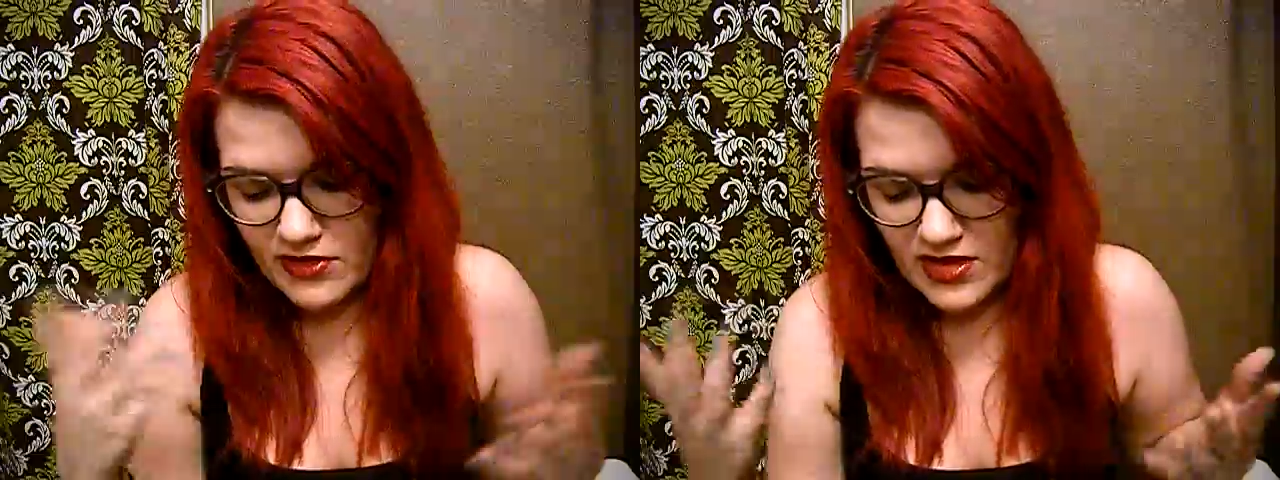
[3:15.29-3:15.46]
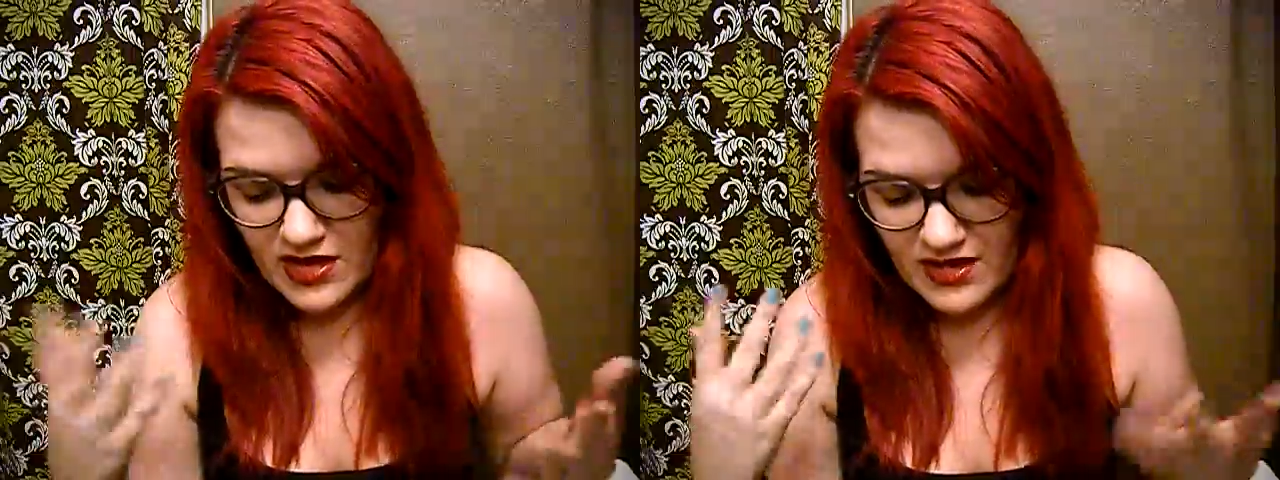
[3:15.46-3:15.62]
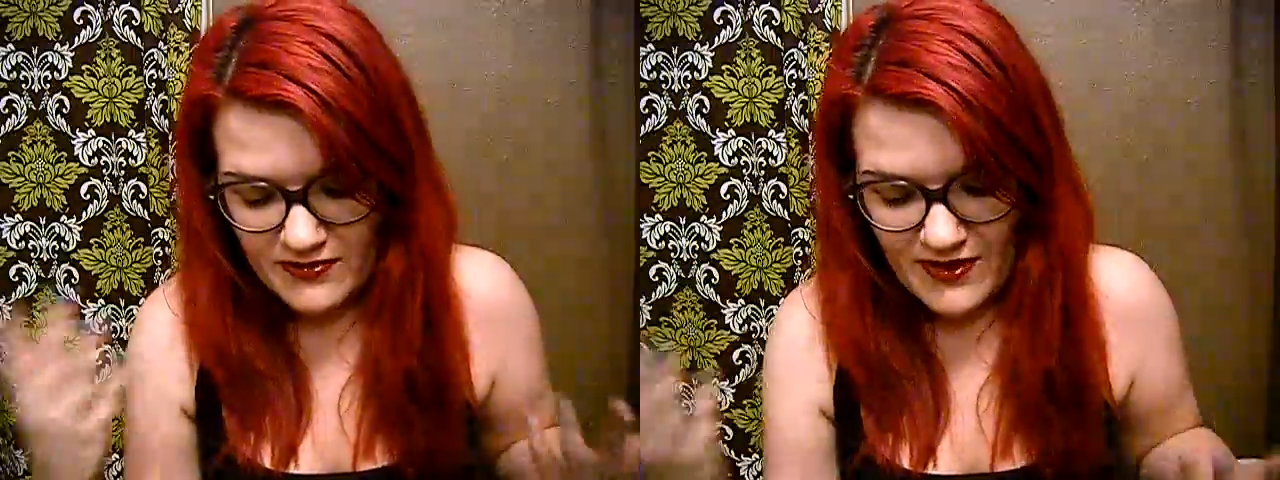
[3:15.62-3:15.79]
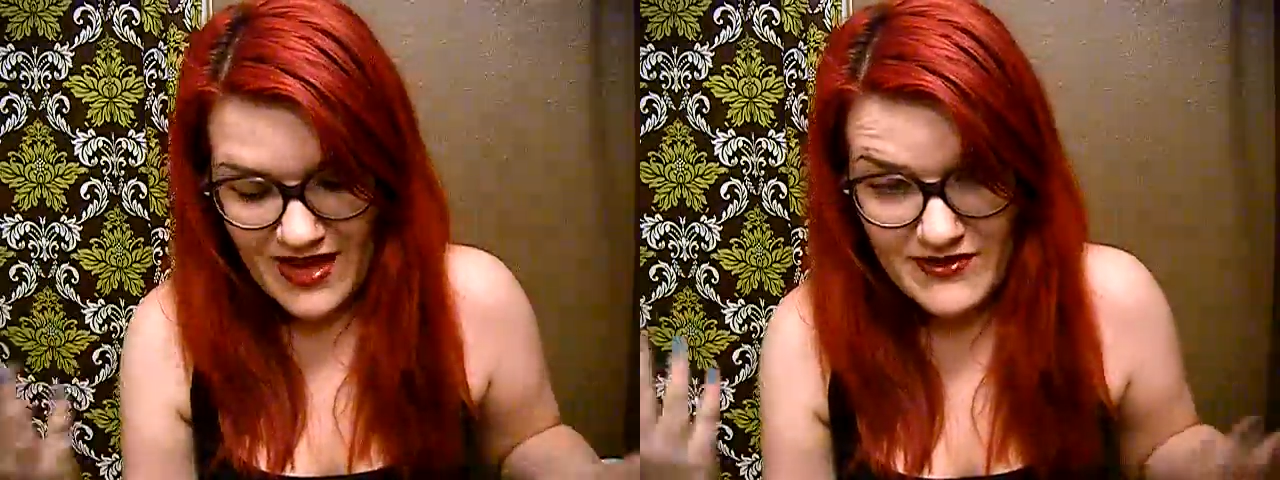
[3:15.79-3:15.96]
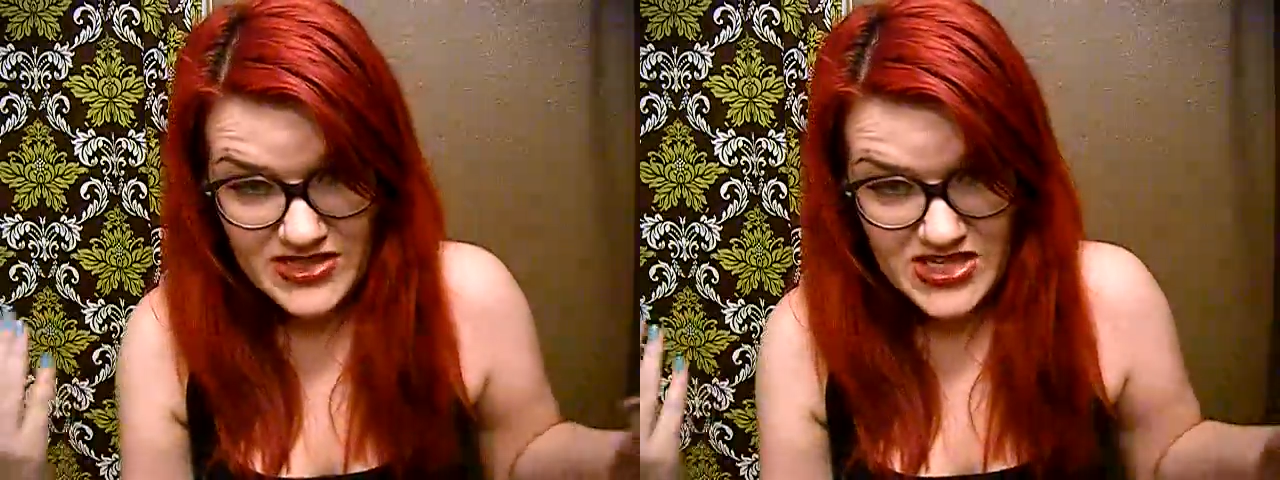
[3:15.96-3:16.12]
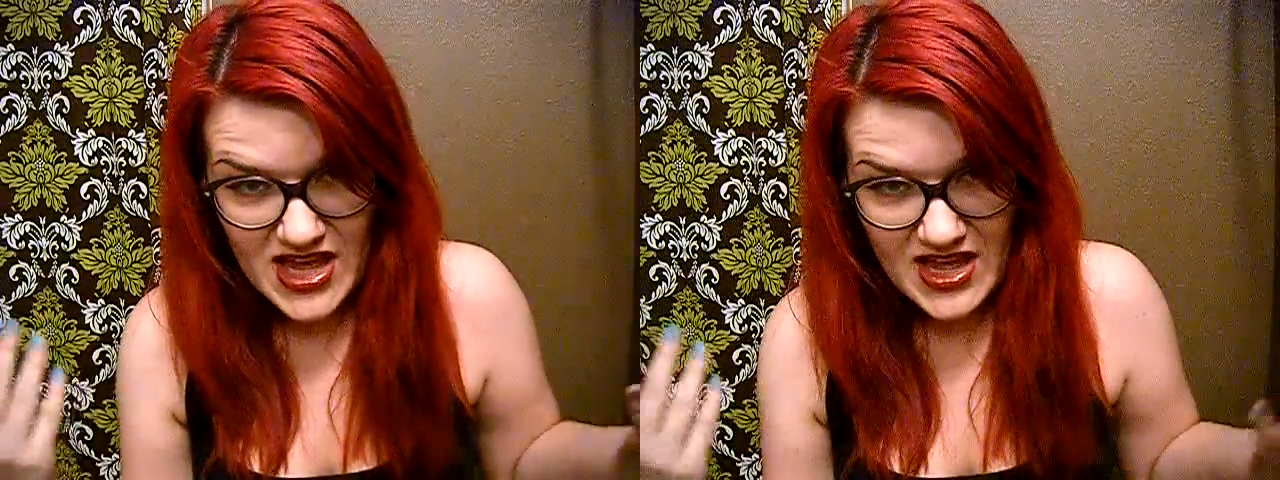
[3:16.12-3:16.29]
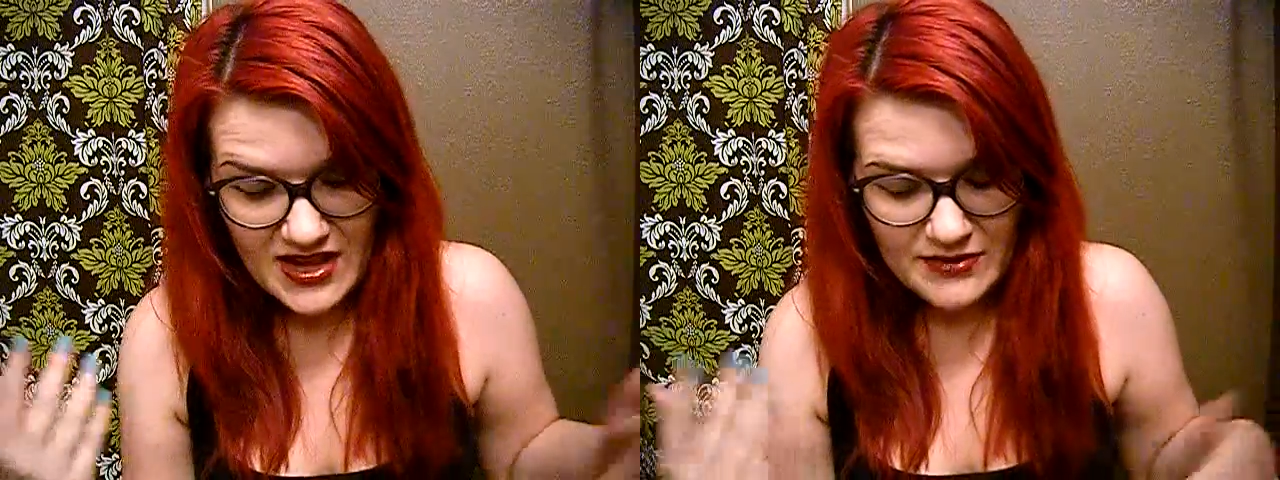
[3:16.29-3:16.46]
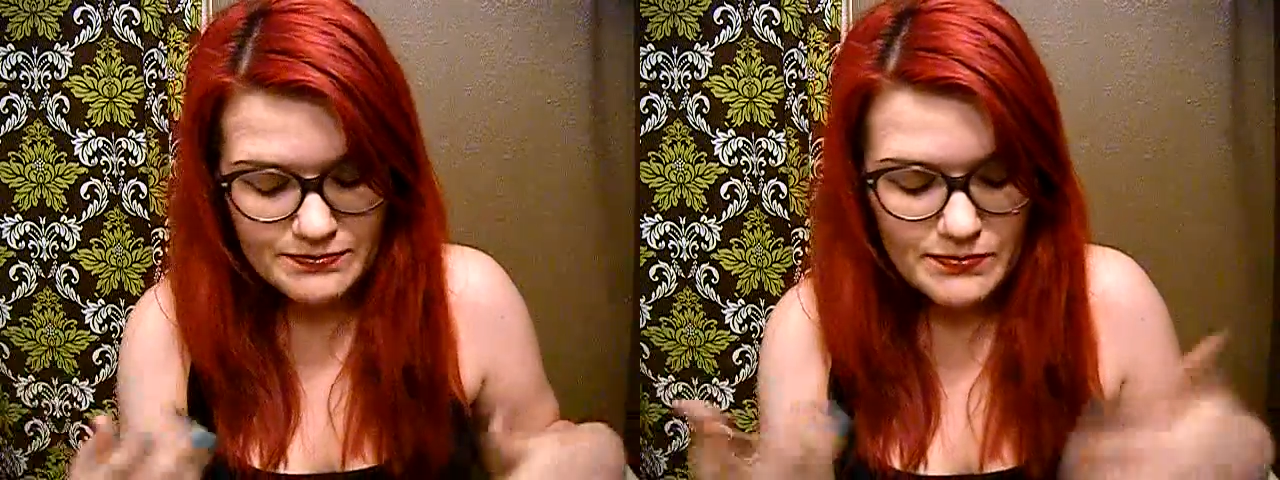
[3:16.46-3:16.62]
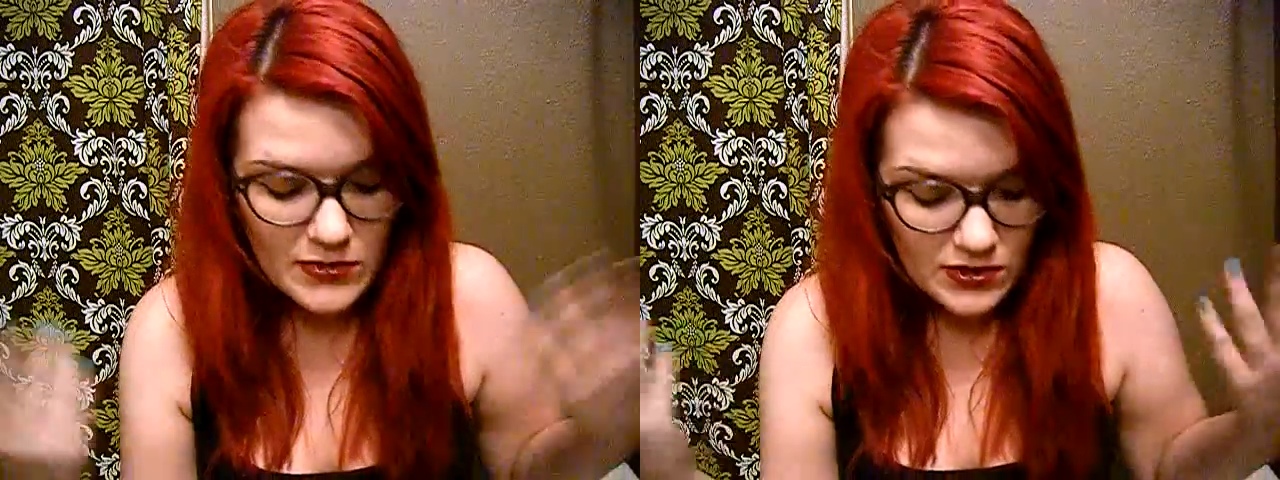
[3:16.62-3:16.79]
You can get 5 a day.
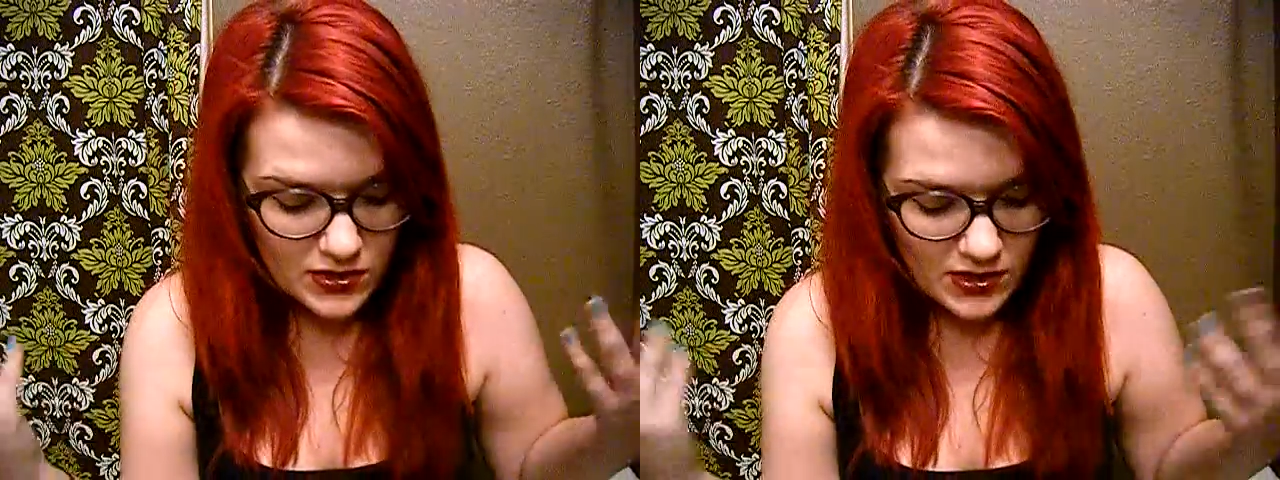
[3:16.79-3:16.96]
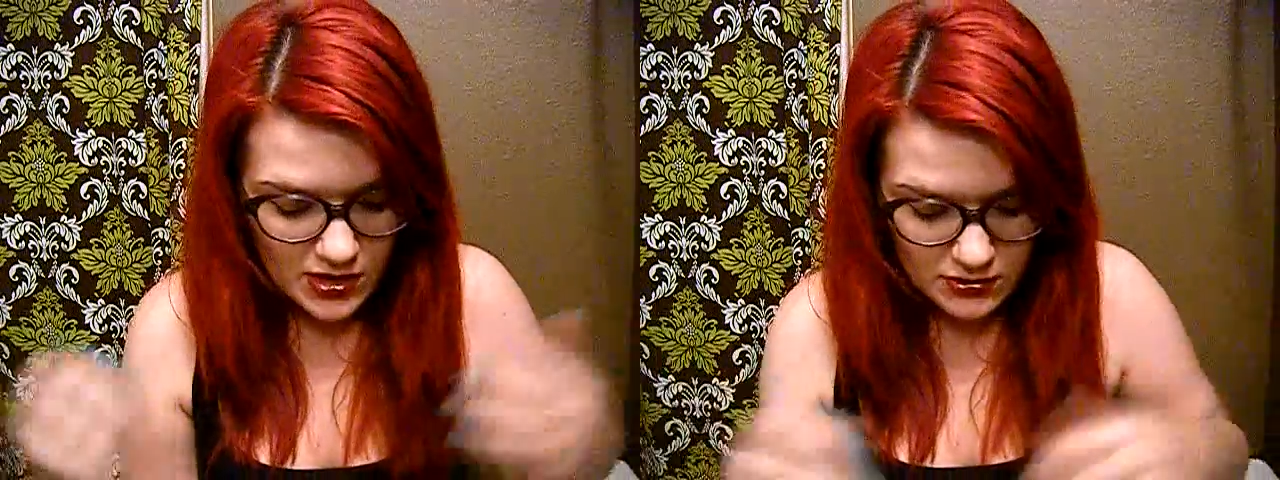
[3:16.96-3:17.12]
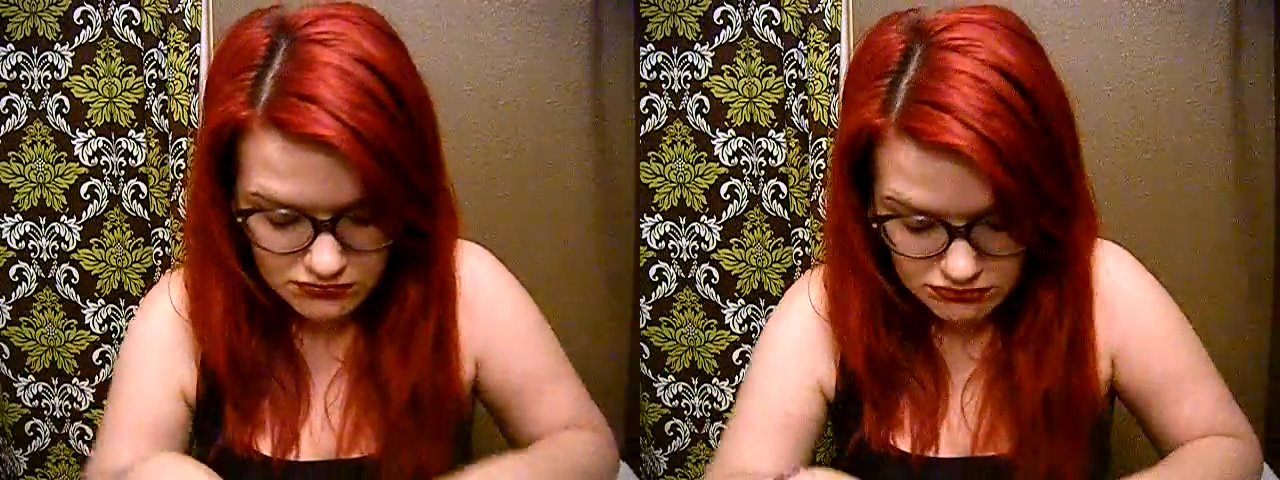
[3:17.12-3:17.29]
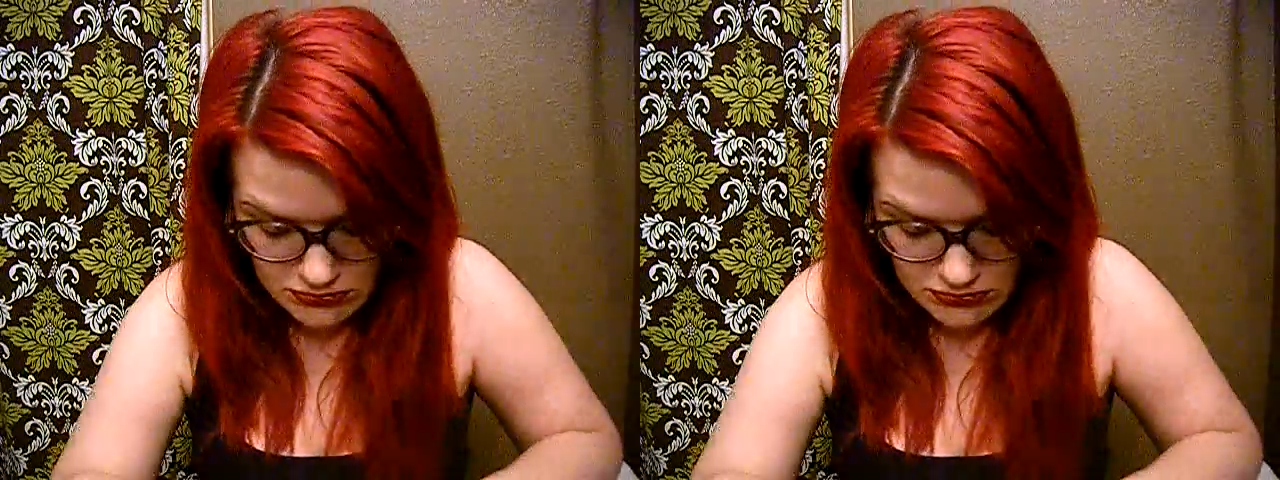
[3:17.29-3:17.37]
So